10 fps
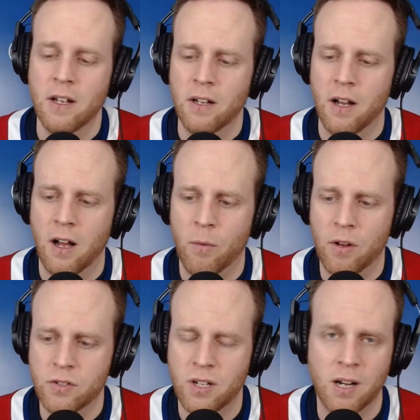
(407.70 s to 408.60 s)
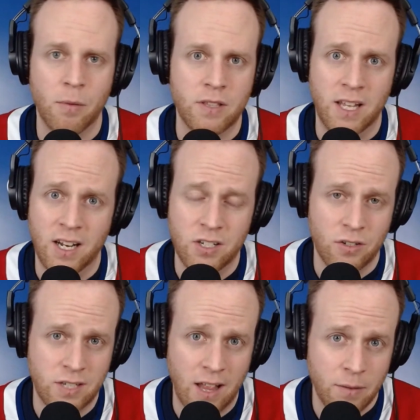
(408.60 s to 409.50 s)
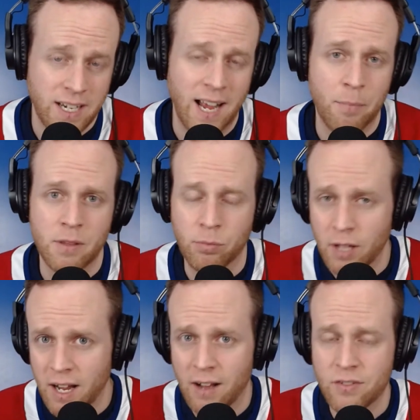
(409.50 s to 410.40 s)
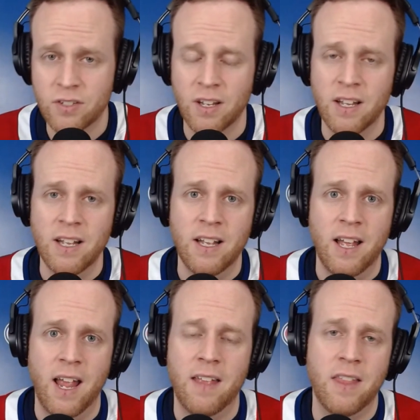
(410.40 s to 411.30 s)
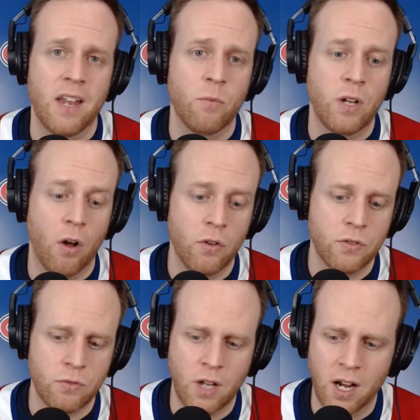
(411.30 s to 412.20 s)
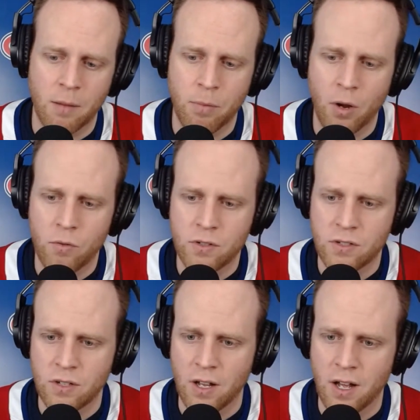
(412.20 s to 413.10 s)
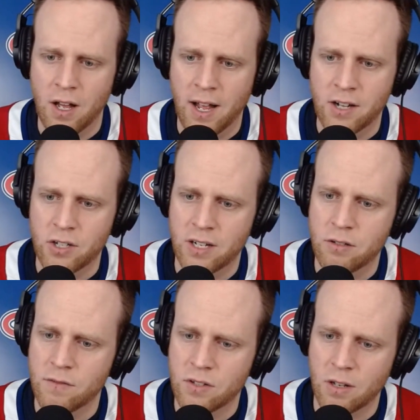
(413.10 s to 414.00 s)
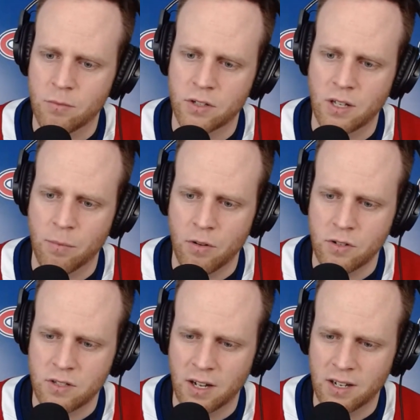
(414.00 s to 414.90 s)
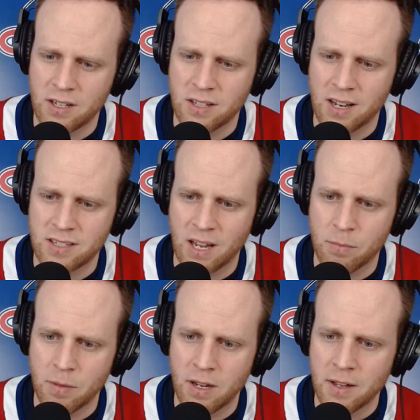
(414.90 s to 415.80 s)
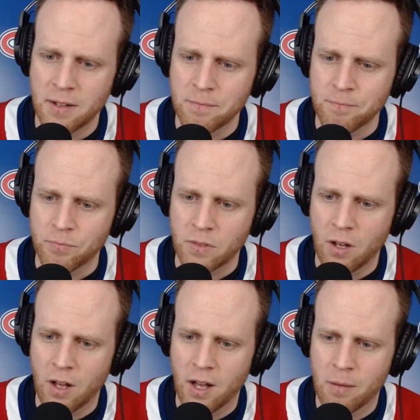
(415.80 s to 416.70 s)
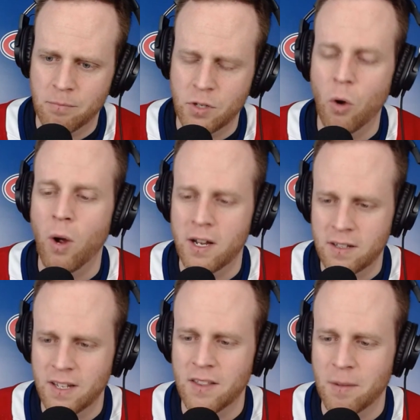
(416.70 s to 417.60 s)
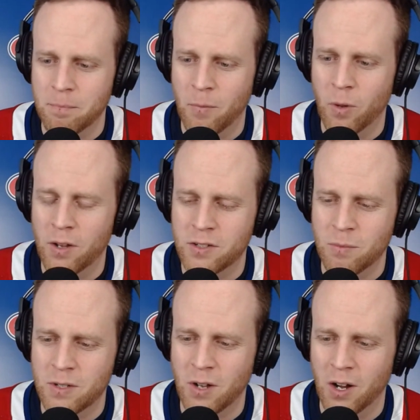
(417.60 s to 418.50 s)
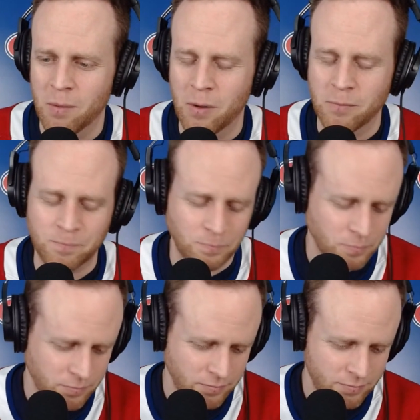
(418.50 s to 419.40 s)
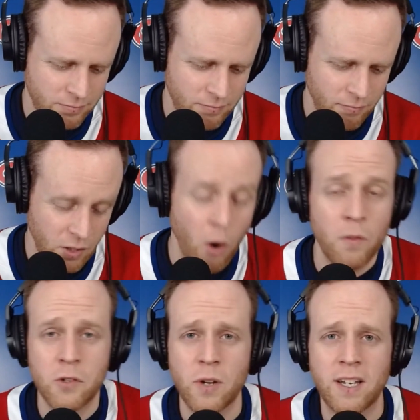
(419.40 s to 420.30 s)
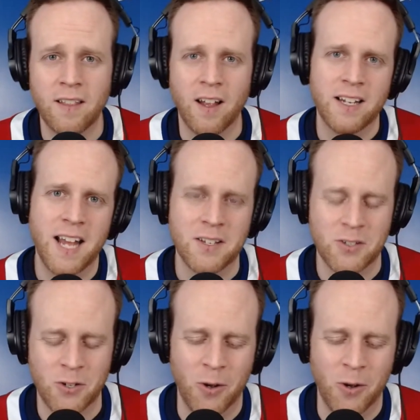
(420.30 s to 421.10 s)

We also talk about the NHL salary cap in the playoffs, and then we also talk about. Actually, I do have the subjects up here. It's not escaping me. No, I deleted them. What else did we talk about? Oh, the trade deadline. Yes. So